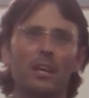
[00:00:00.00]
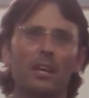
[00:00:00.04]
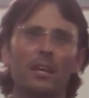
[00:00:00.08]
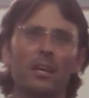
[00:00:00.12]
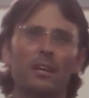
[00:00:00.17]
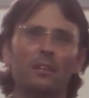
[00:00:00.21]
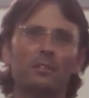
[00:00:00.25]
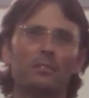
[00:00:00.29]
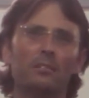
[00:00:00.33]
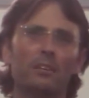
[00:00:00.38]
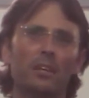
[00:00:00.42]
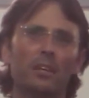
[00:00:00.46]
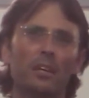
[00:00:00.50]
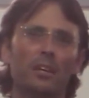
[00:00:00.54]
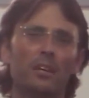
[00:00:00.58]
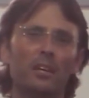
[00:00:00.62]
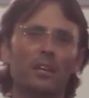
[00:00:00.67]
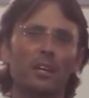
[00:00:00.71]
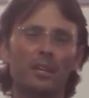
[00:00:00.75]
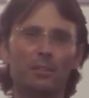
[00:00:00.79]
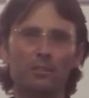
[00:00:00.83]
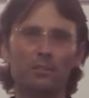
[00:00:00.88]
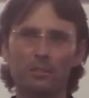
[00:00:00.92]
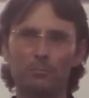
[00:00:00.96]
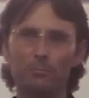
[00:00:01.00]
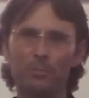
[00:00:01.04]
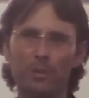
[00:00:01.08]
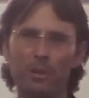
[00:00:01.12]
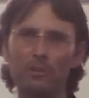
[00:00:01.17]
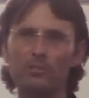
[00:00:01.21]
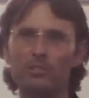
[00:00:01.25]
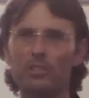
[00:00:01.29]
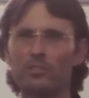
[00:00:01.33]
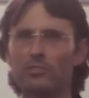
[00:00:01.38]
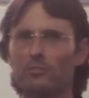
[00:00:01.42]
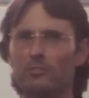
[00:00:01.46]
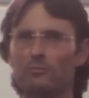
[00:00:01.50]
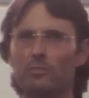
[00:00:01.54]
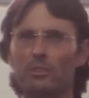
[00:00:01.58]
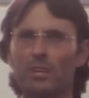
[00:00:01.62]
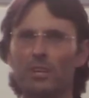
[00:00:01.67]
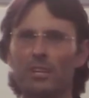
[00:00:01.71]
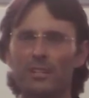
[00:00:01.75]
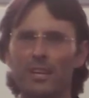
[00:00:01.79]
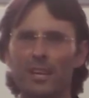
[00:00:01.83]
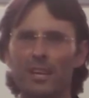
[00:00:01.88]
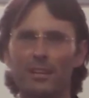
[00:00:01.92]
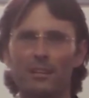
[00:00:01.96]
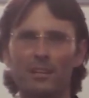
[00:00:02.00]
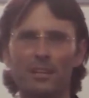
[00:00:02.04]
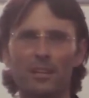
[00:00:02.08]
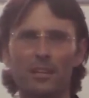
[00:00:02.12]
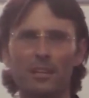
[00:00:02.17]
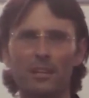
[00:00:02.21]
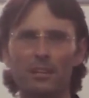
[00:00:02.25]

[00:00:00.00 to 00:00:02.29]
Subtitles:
And in the process of doing that,